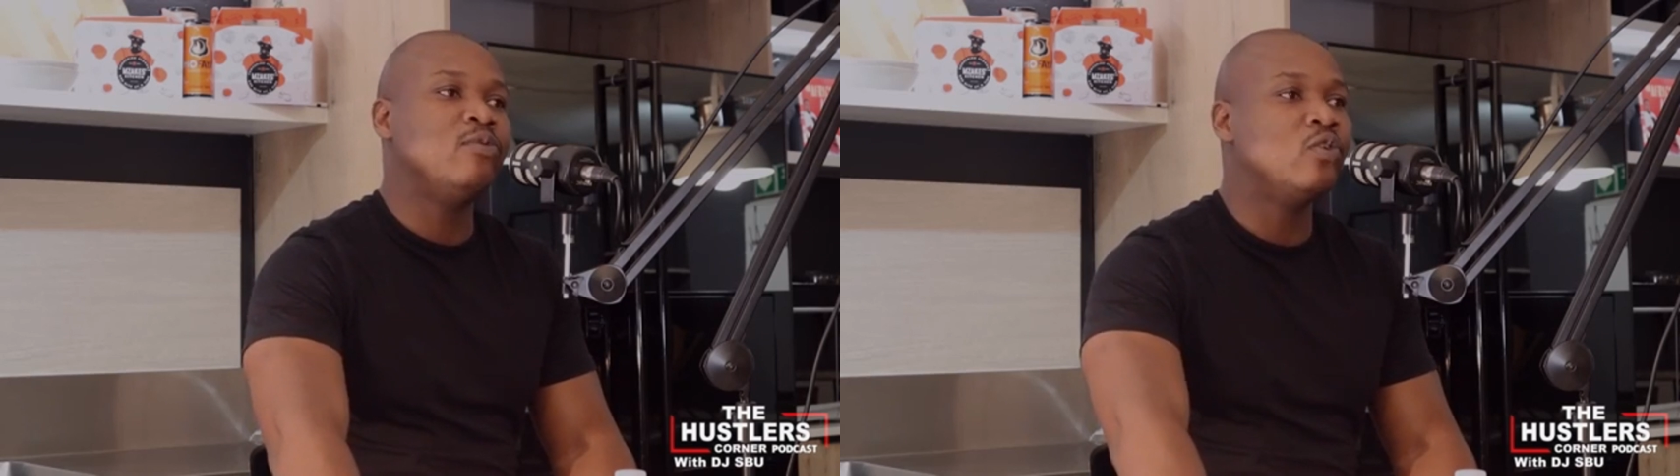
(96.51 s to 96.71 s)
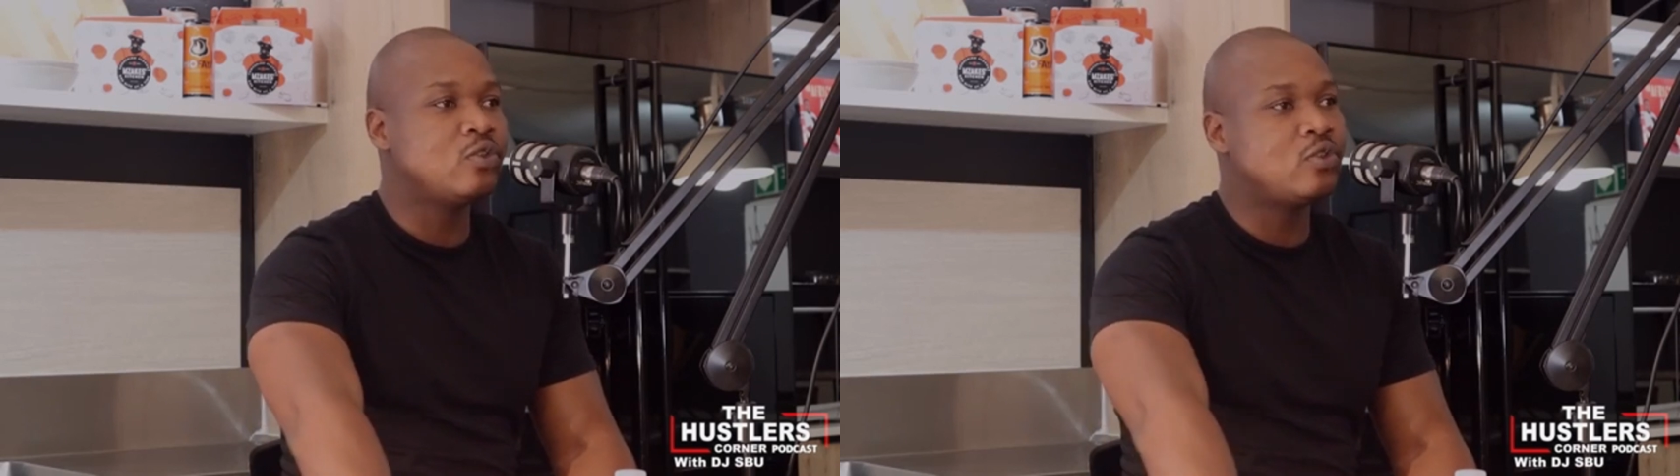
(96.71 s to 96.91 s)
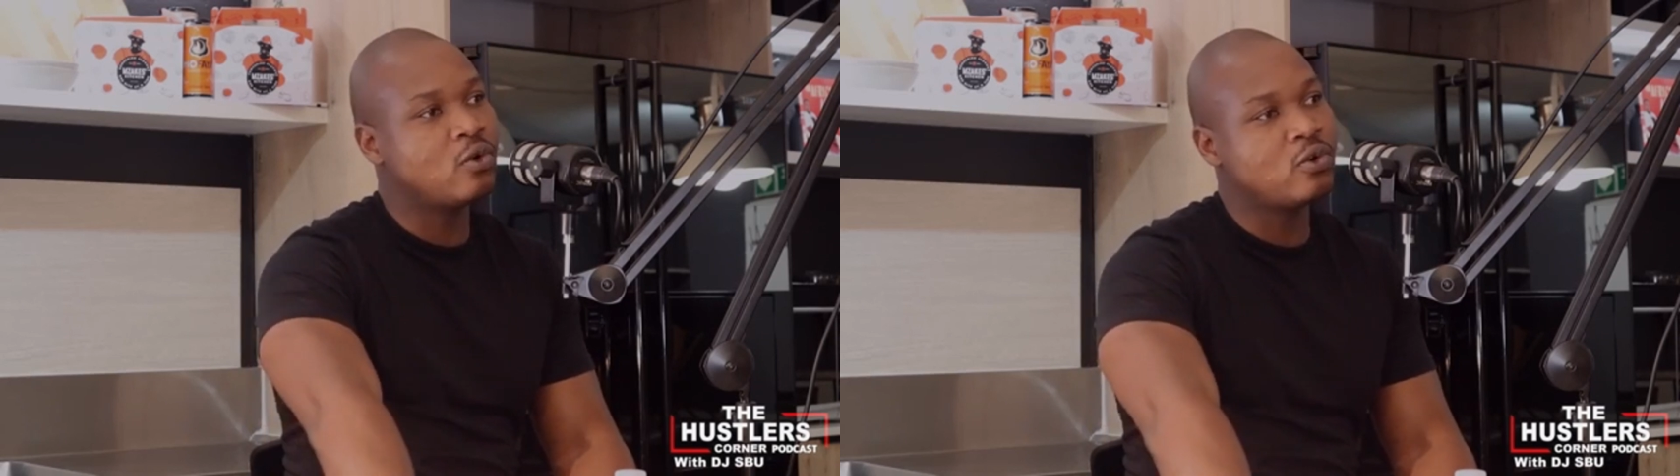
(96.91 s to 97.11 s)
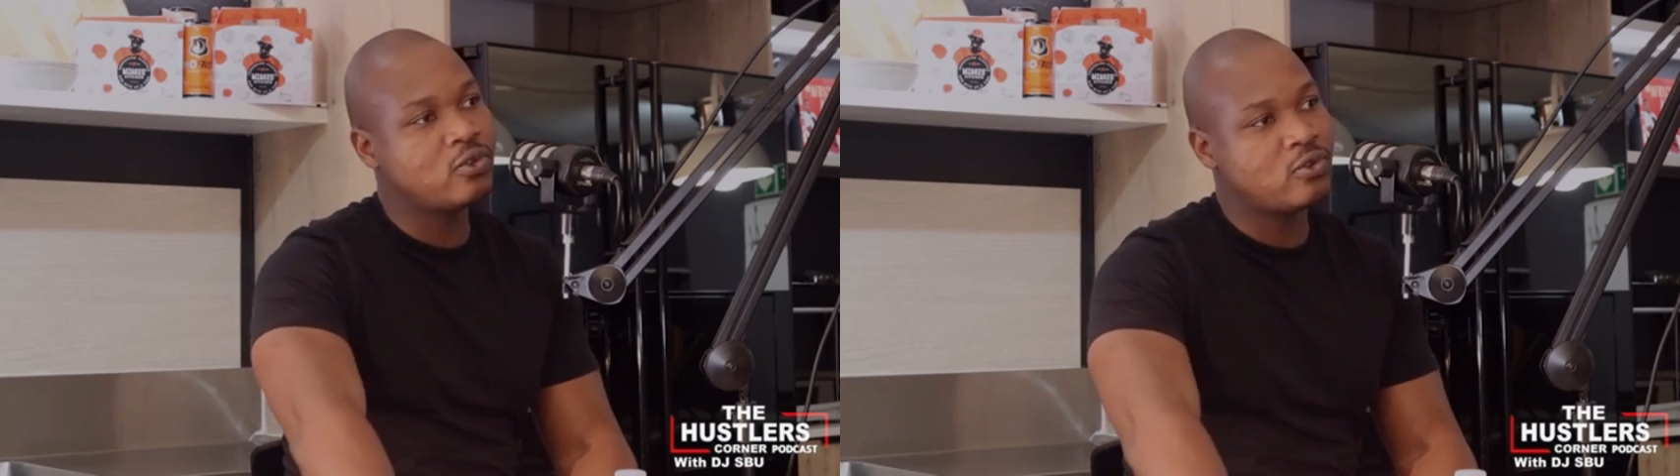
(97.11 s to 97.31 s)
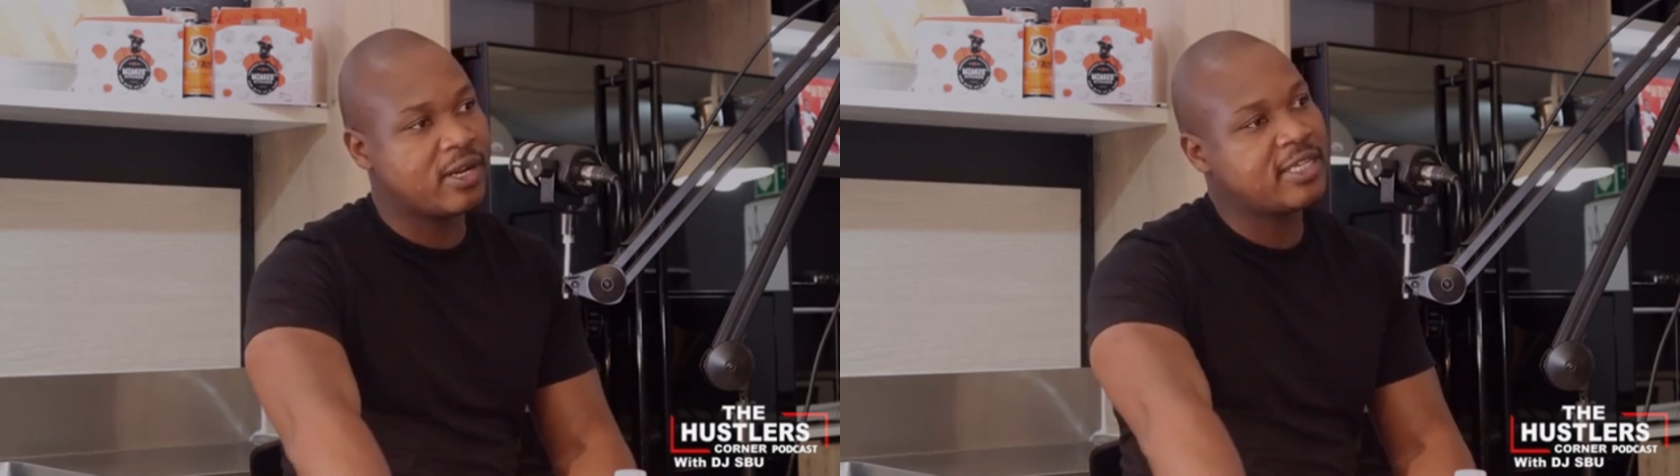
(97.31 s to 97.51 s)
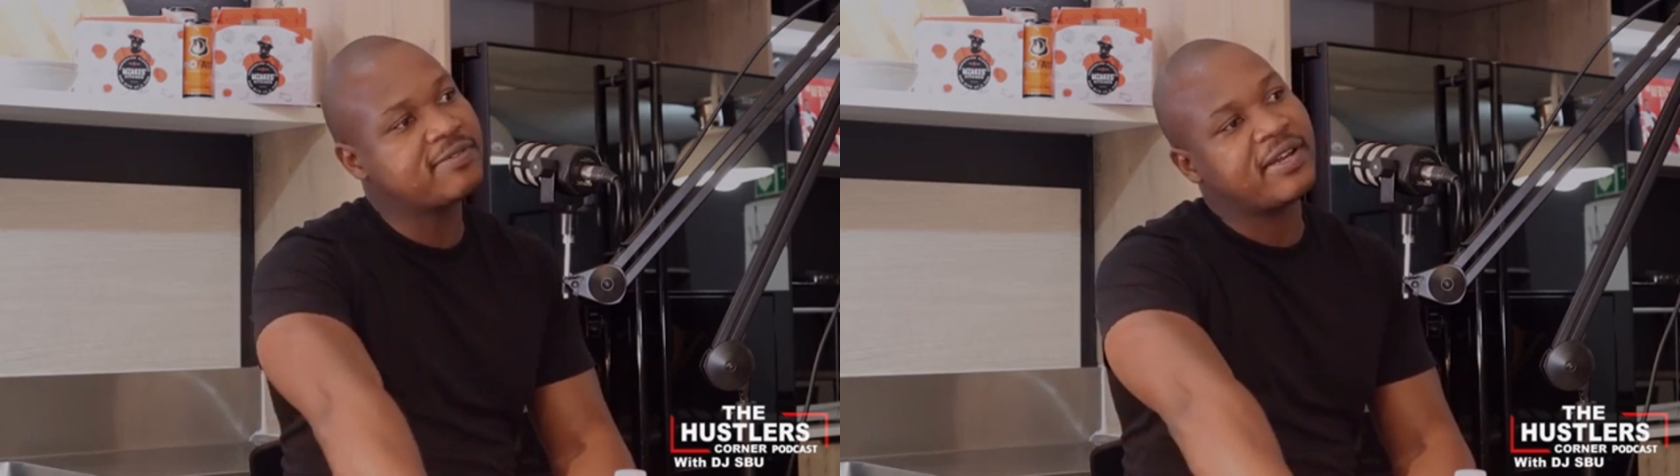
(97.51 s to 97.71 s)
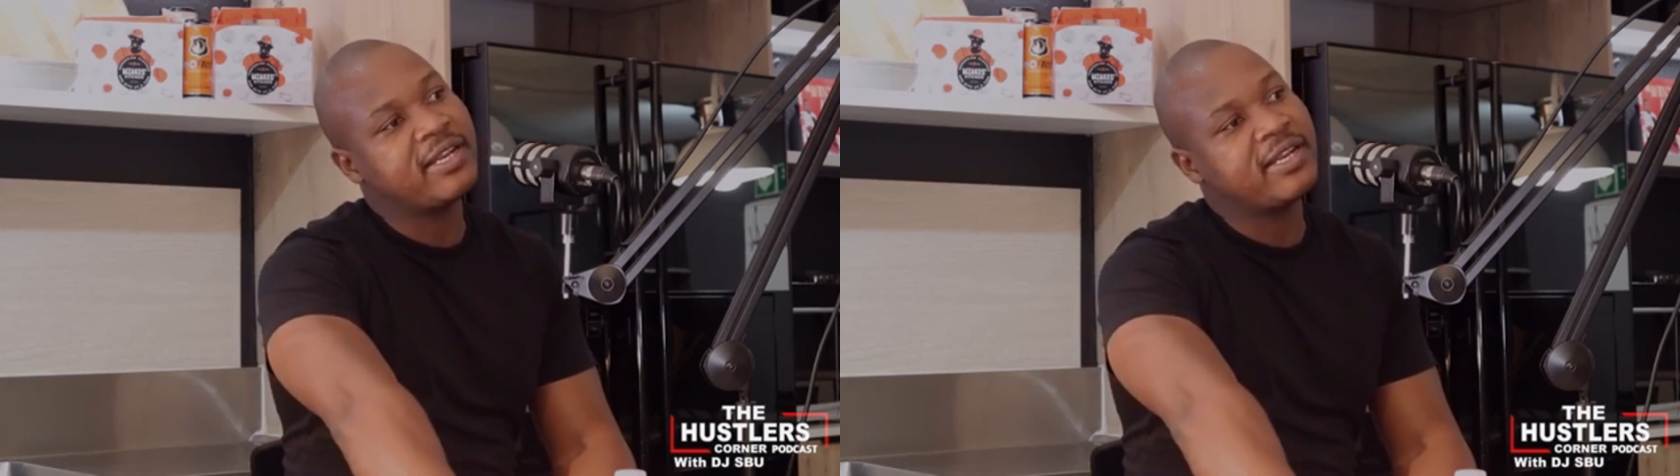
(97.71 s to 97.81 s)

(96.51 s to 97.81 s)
use those to raise